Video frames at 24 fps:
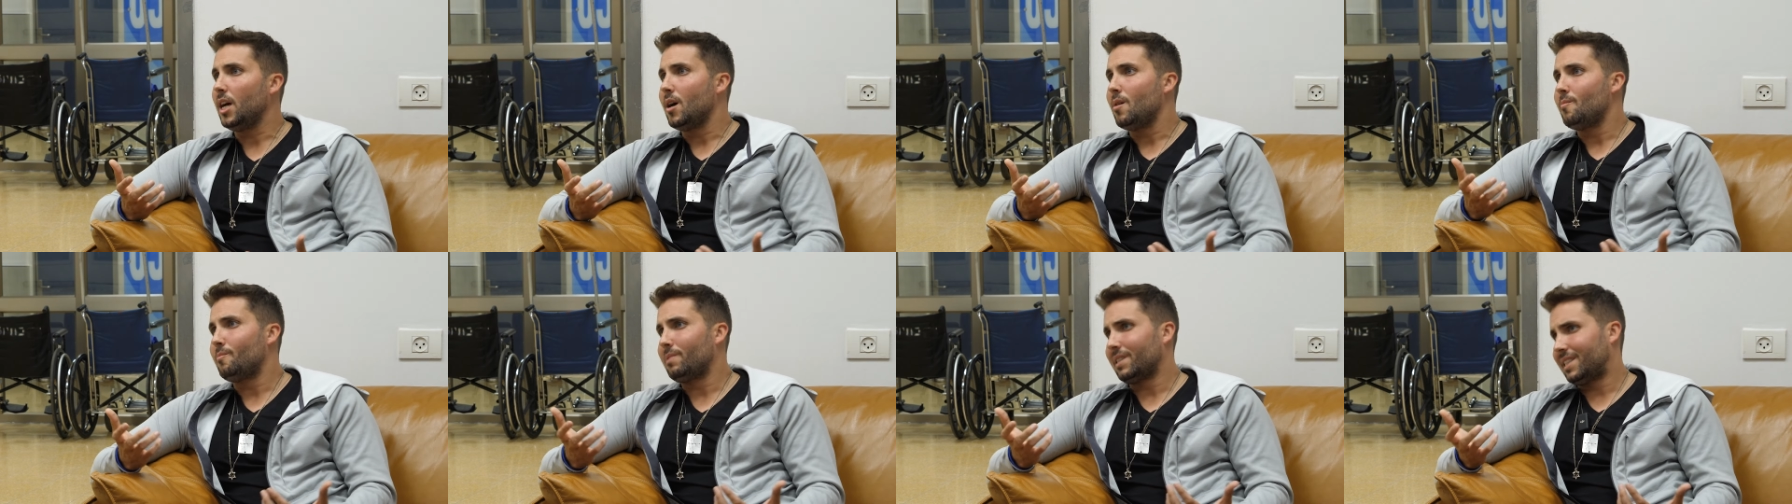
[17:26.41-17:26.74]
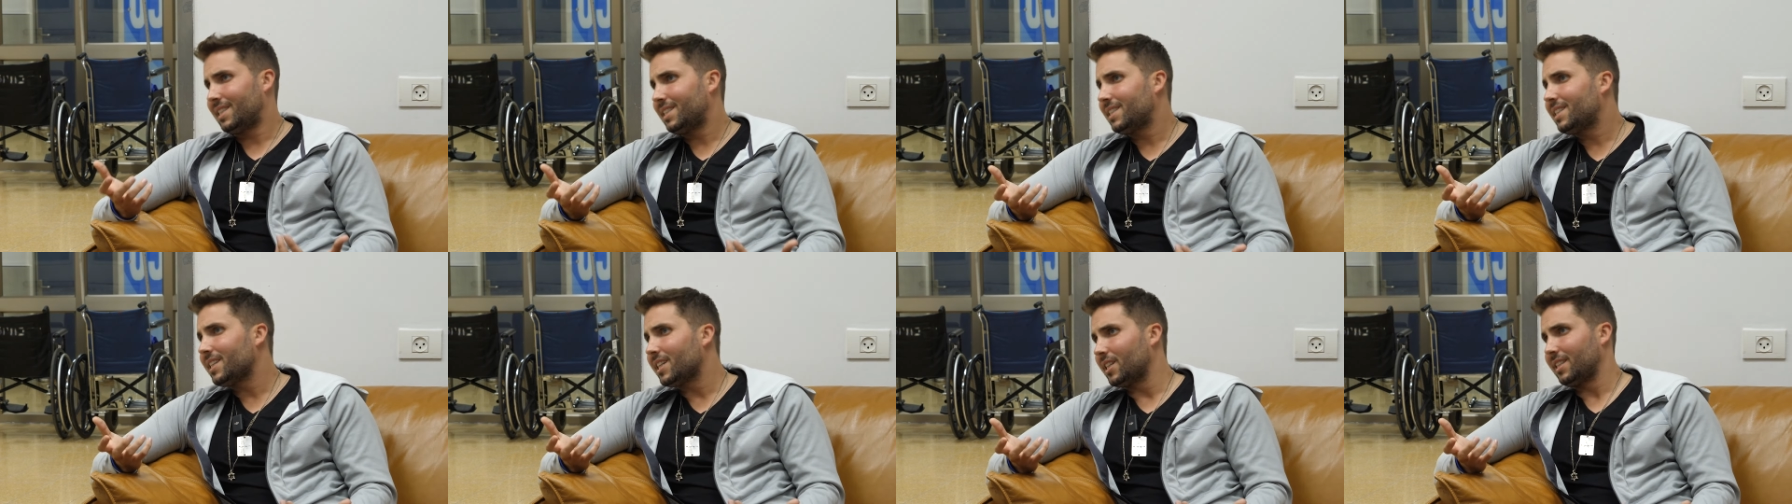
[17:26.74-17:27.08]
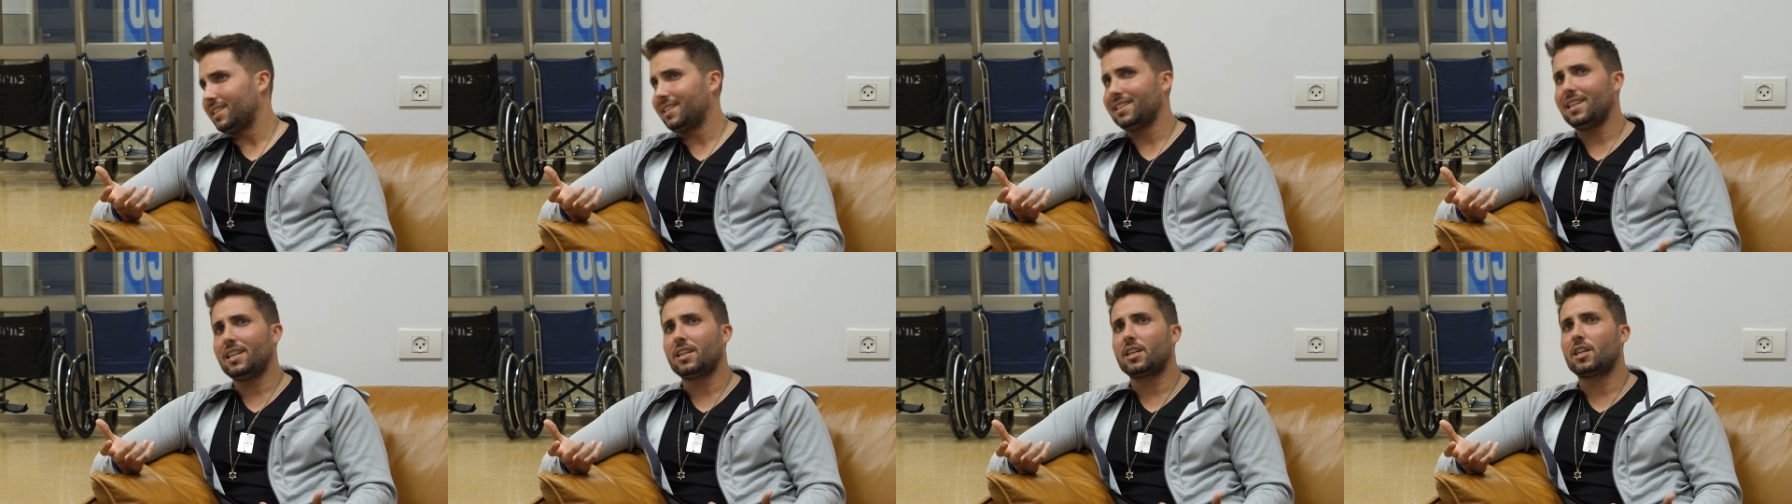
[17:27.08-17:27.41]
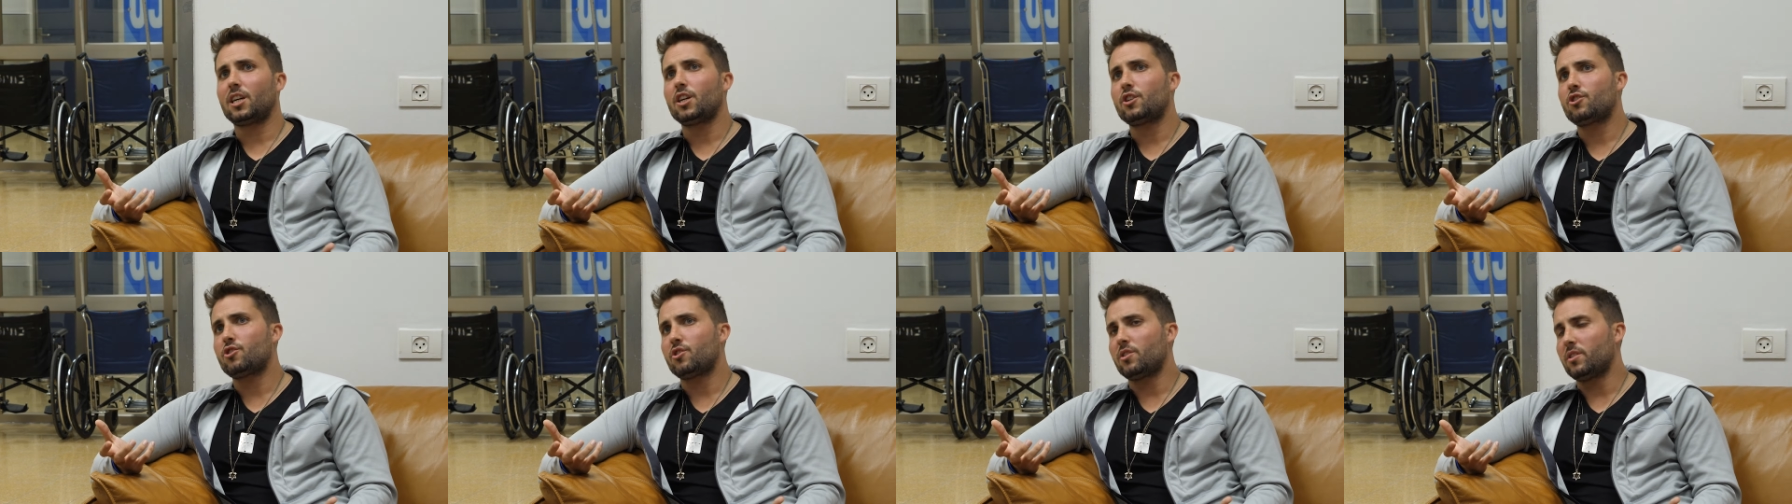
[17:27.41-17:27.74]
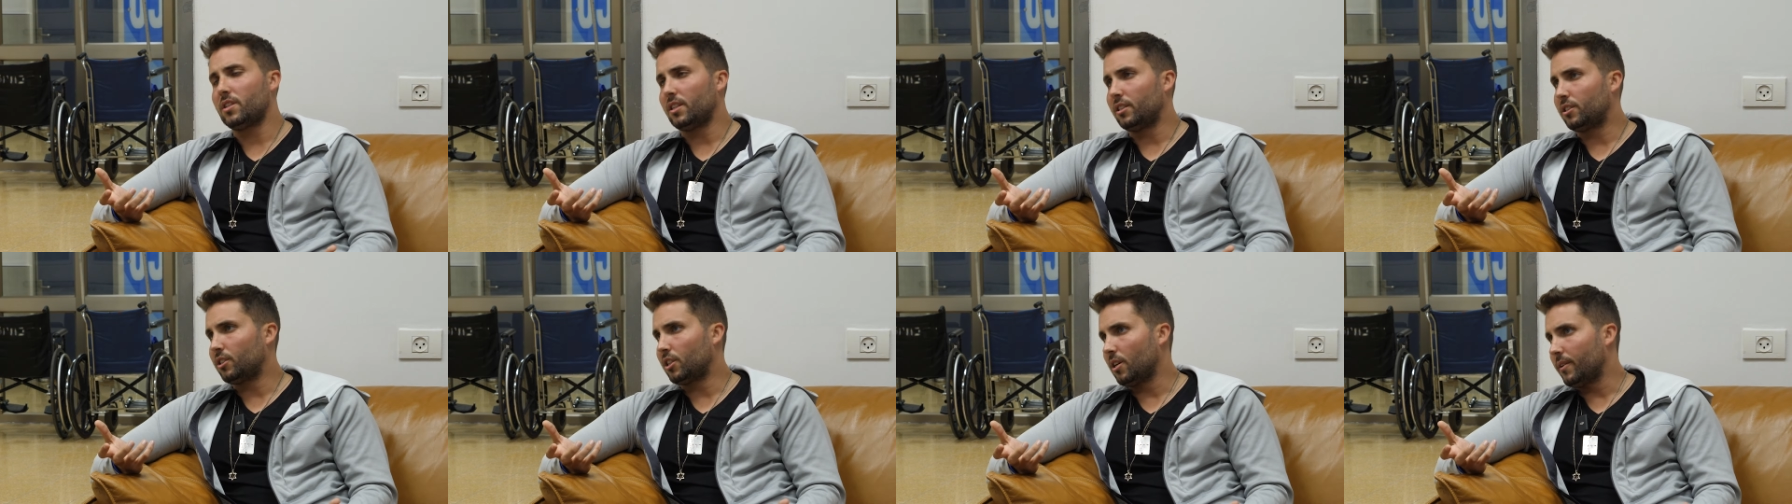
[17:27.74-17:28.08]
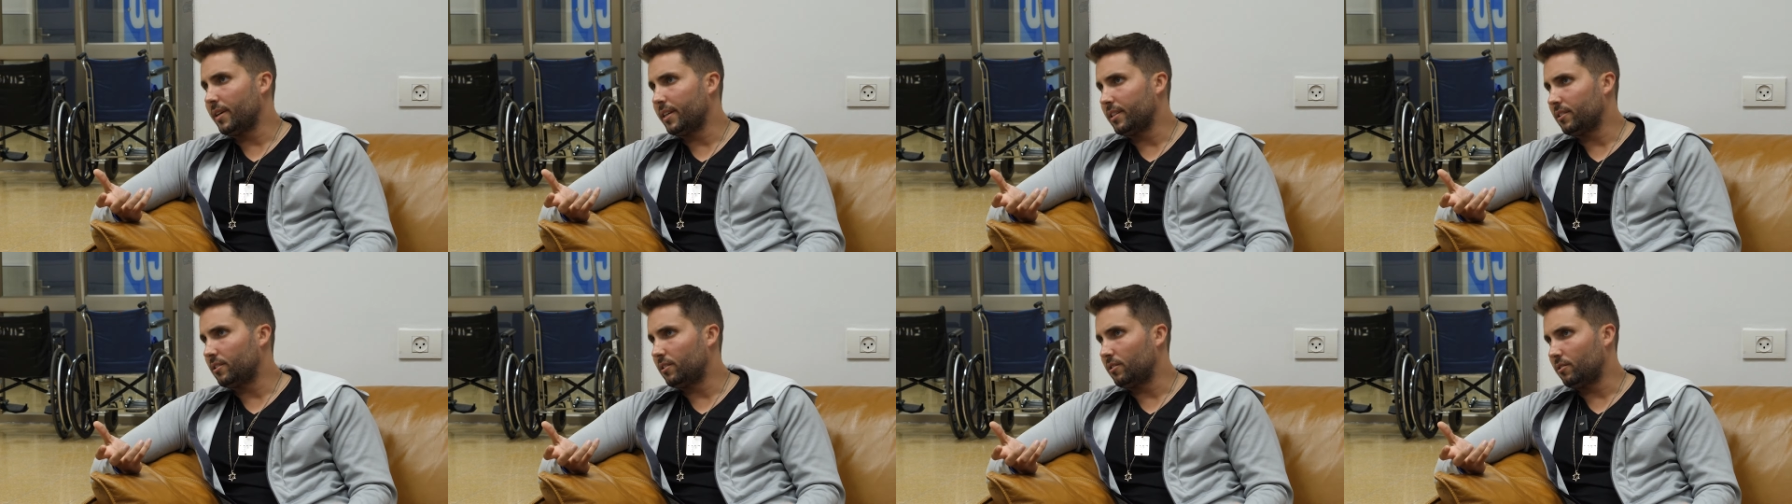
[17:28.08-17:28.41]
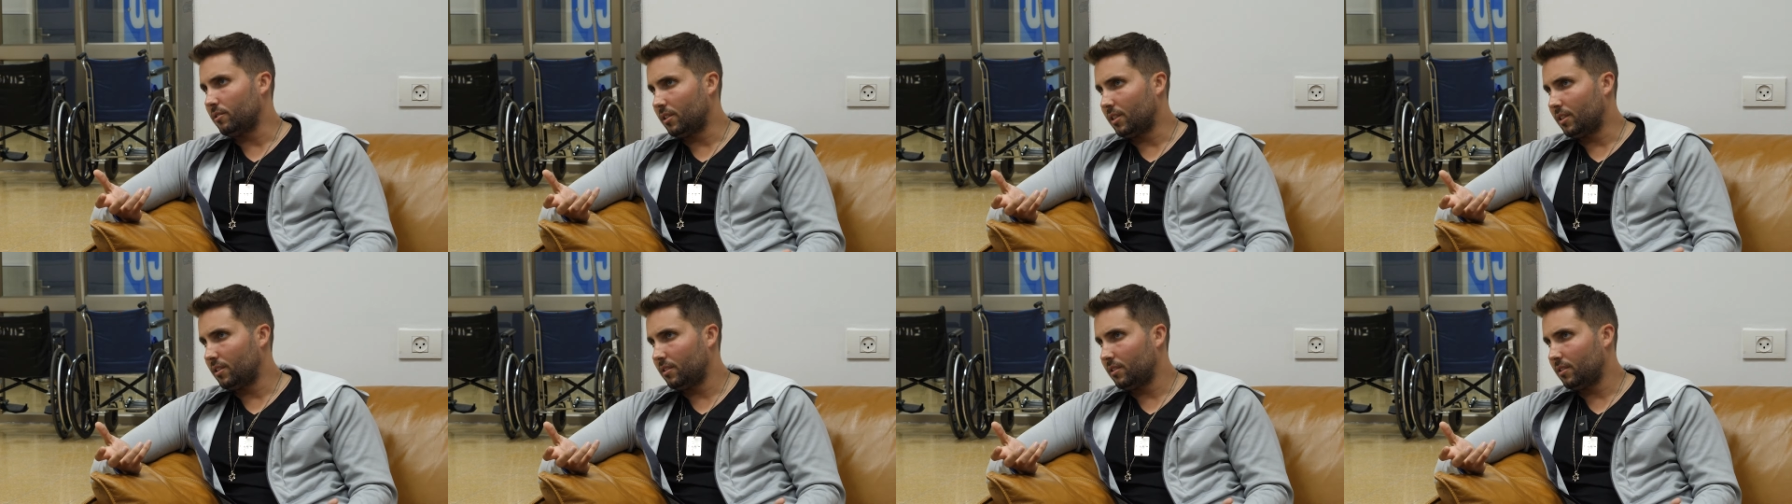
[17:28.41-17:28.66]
but still, it's not a country that's going to,